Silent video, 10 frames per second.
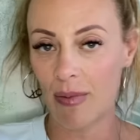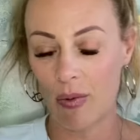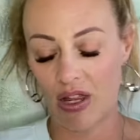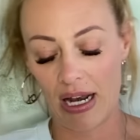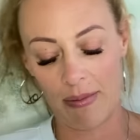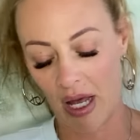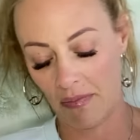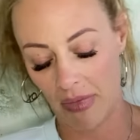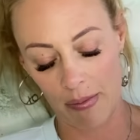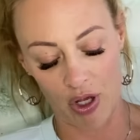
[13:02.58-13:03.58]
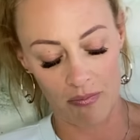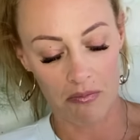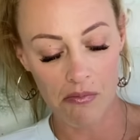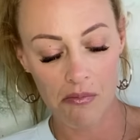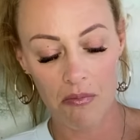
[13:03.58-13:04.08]
me with that. I'm not, I'm good.
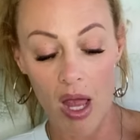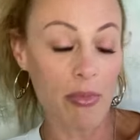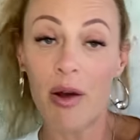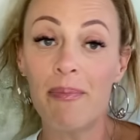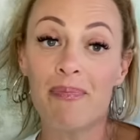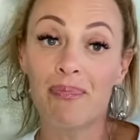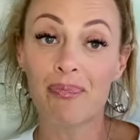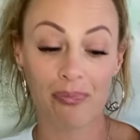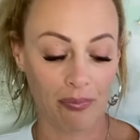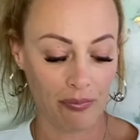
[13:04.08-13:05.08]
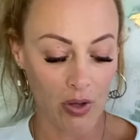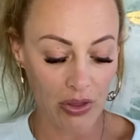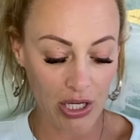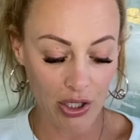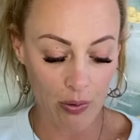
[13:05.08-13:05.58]
I'm good. No,
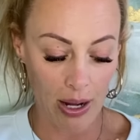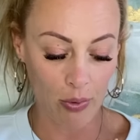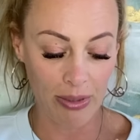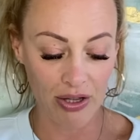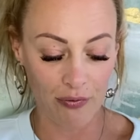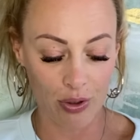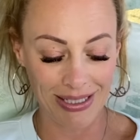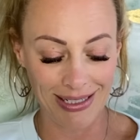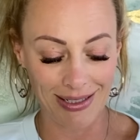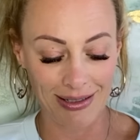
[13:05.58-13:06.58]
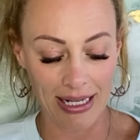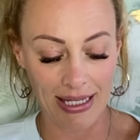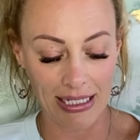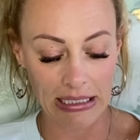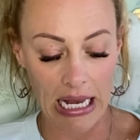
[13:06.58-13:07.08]
thank you. I will be at the Four Seasons. I
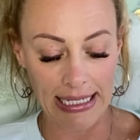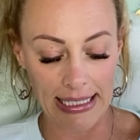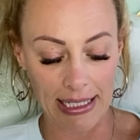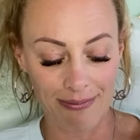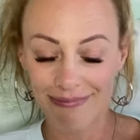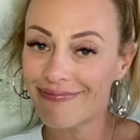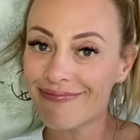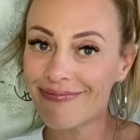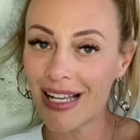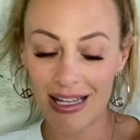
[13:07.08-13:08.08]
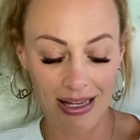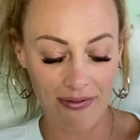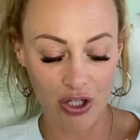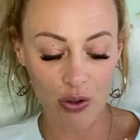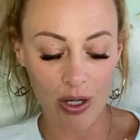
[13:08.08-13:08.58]
think it's high tea. I'll have
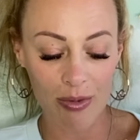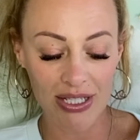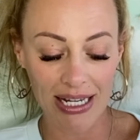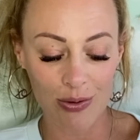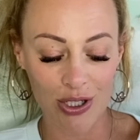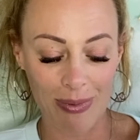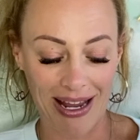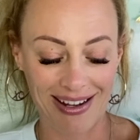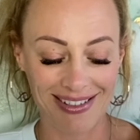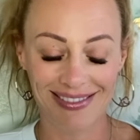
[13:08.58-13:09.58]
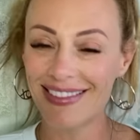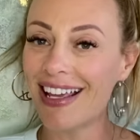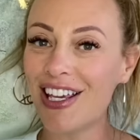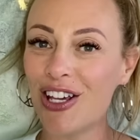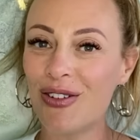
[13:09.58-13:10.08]
a cucumber sandwich in my hand.
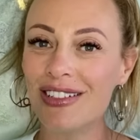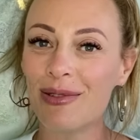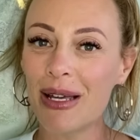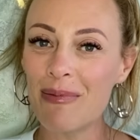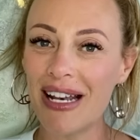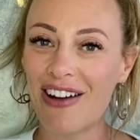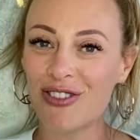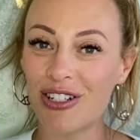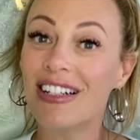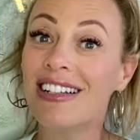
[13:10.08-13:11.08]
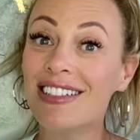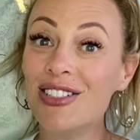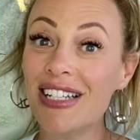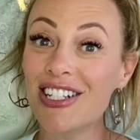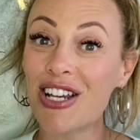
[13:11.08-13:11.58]
Thank you. We can meet after.
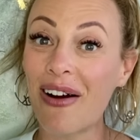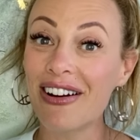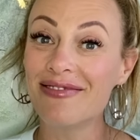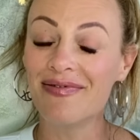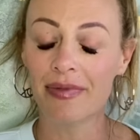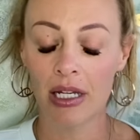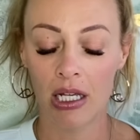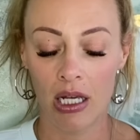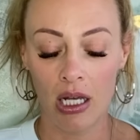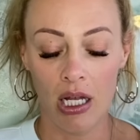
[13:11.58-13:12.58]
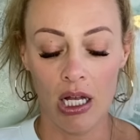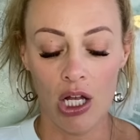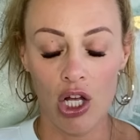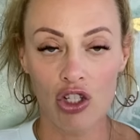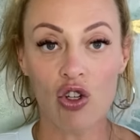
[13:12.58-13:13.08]
You take a shower.
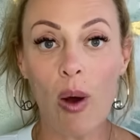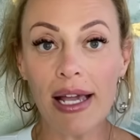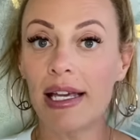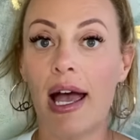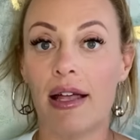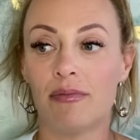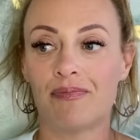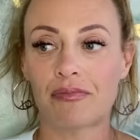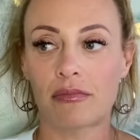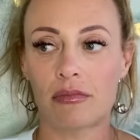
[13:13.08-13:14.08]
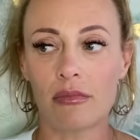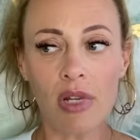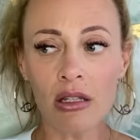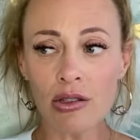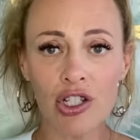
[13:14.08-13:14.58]
So I get,
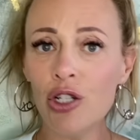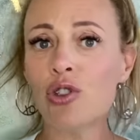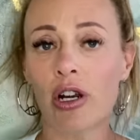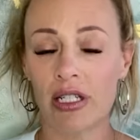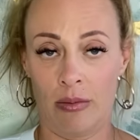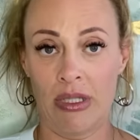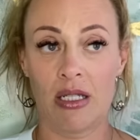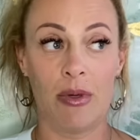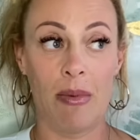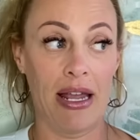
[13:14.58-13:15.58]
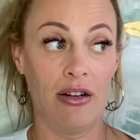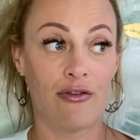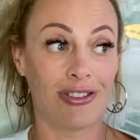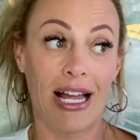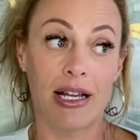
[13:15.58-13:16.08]
there's a huge argument to be made
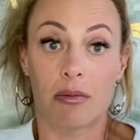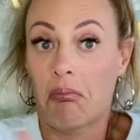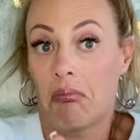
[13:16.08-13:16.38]
for like